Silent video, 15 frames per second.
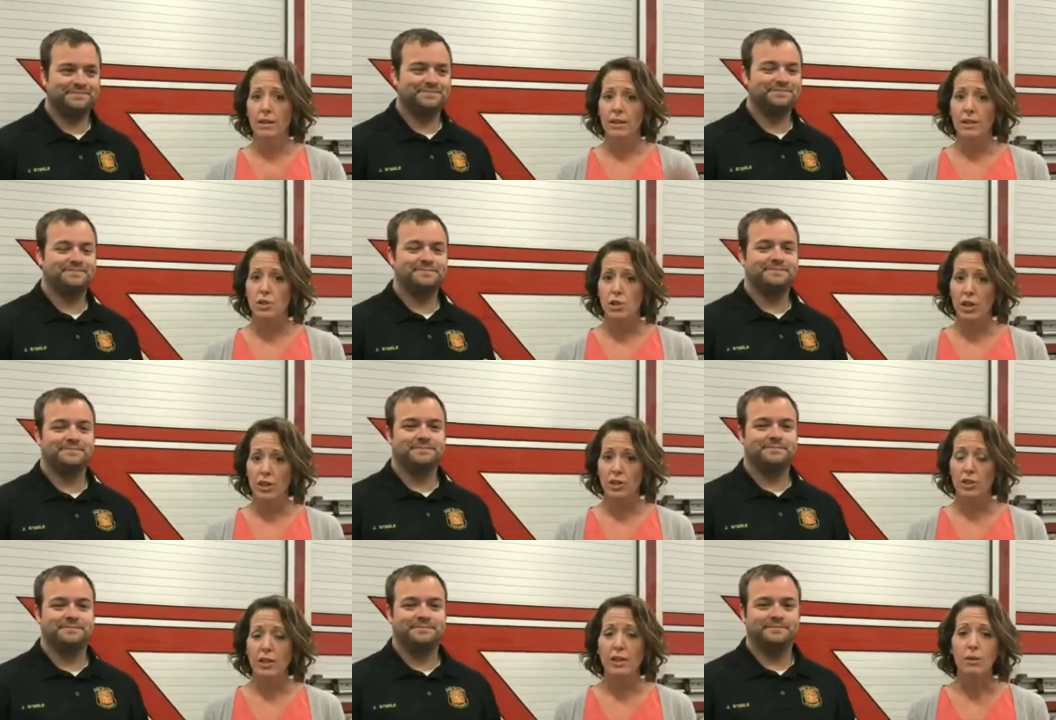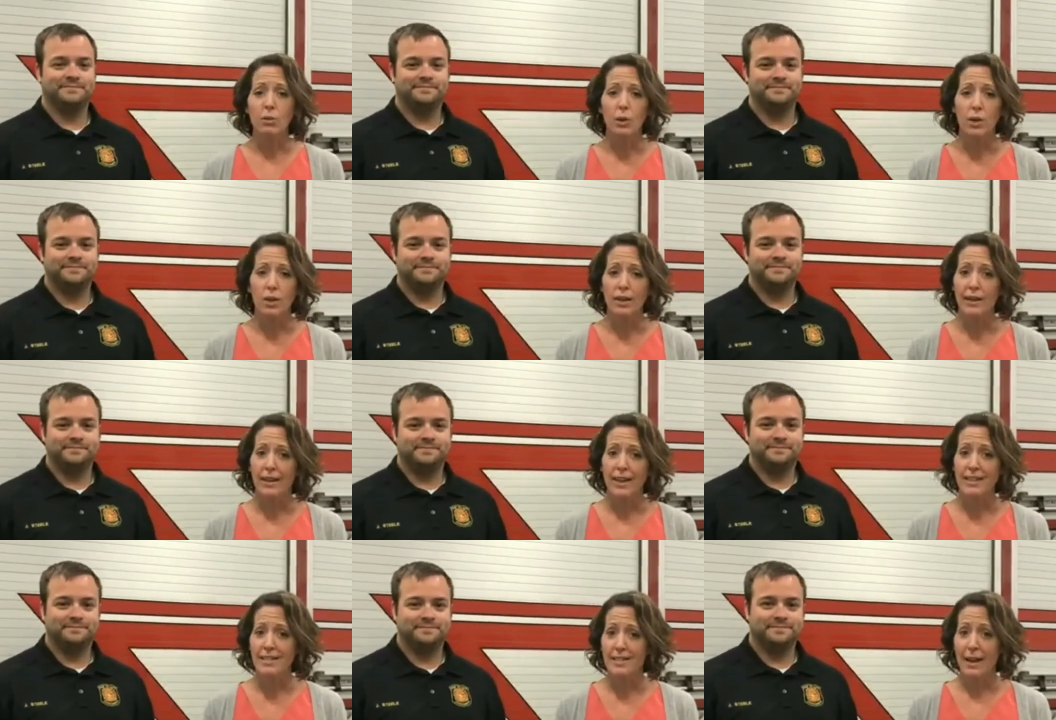Speaker 1: gender equal, and
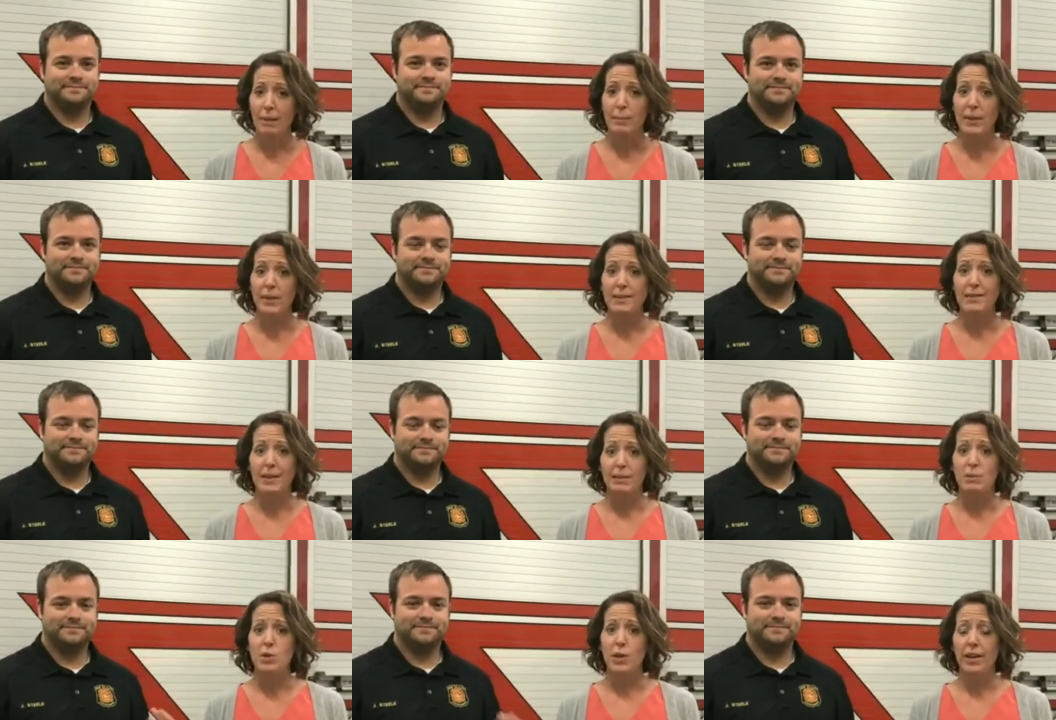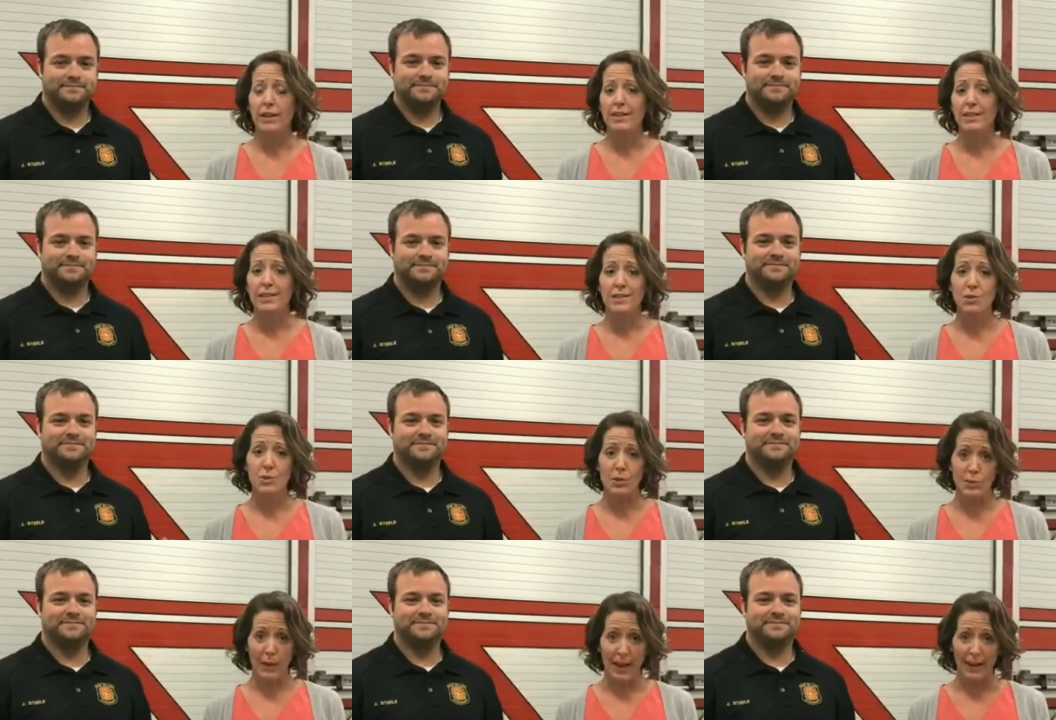that's not because I'm trying to
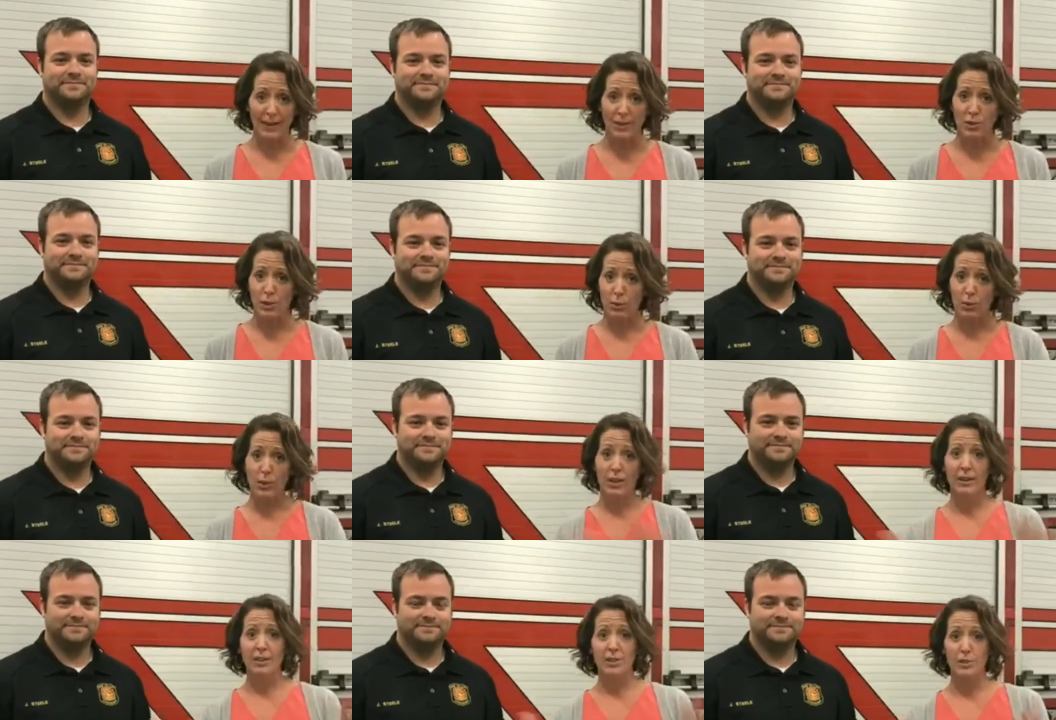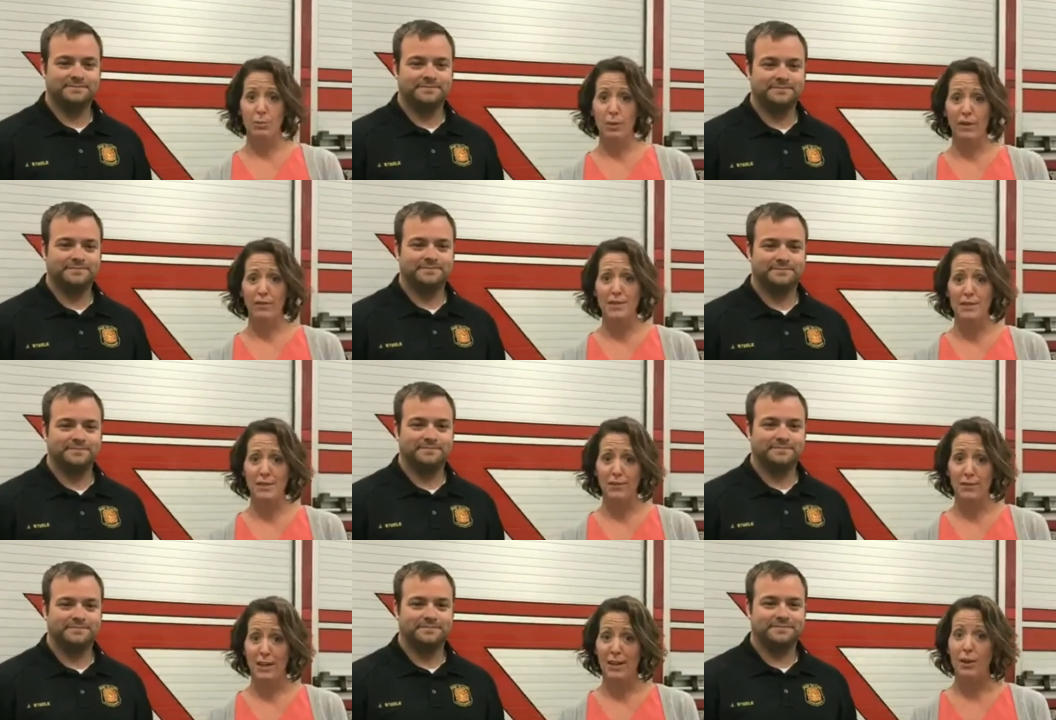disrespect, so we're going to just preface the
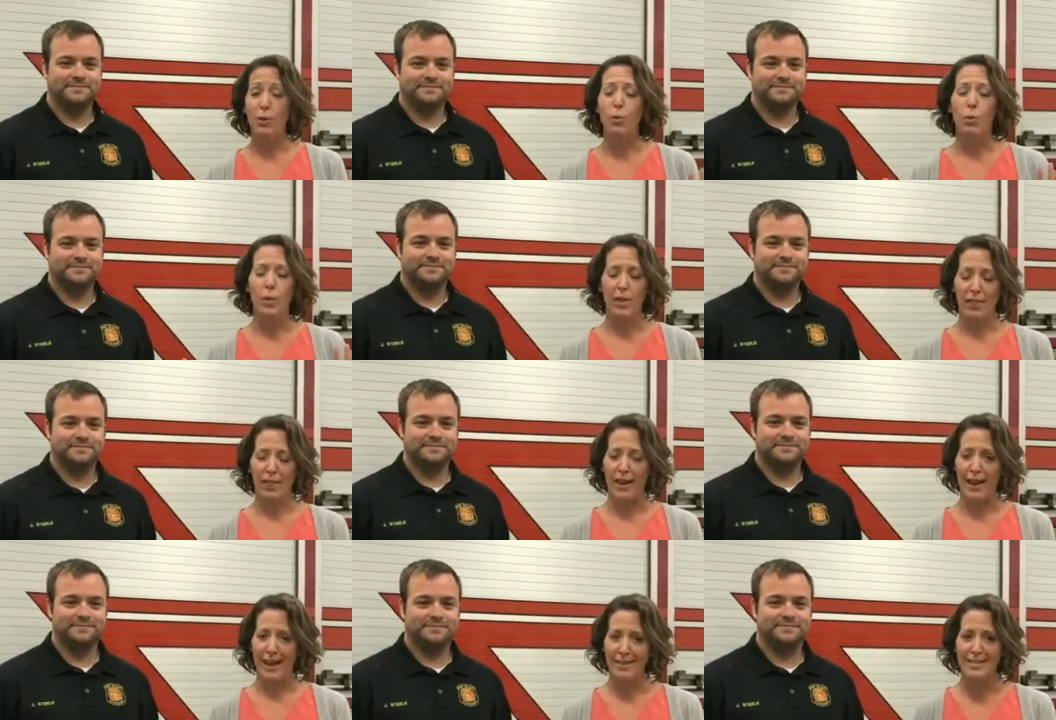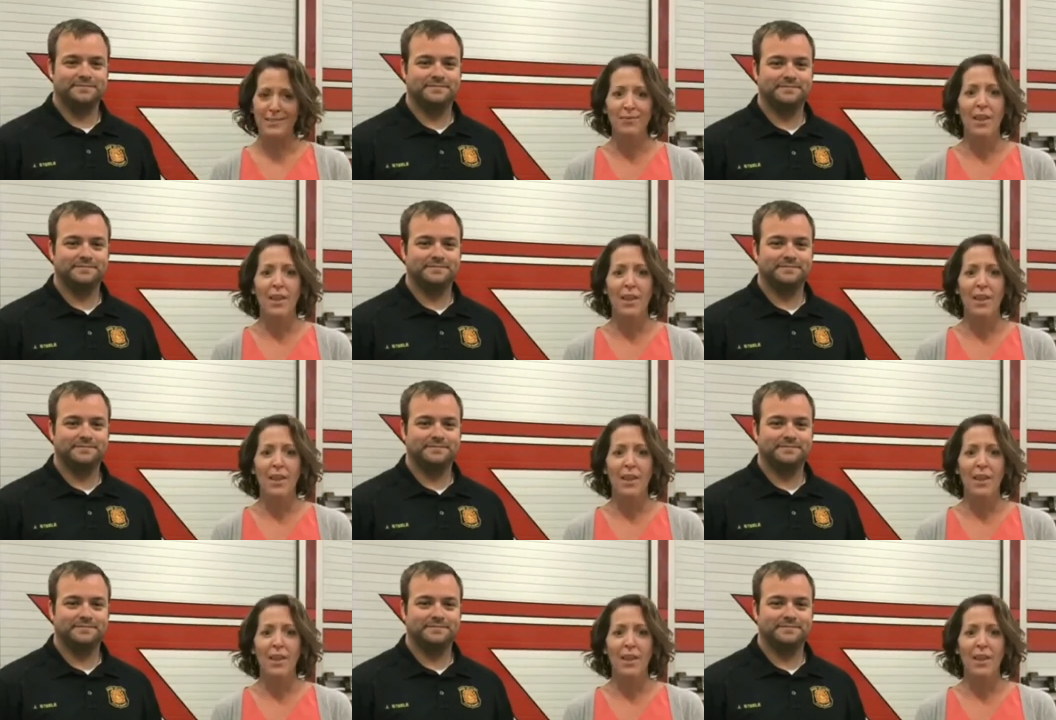video with that.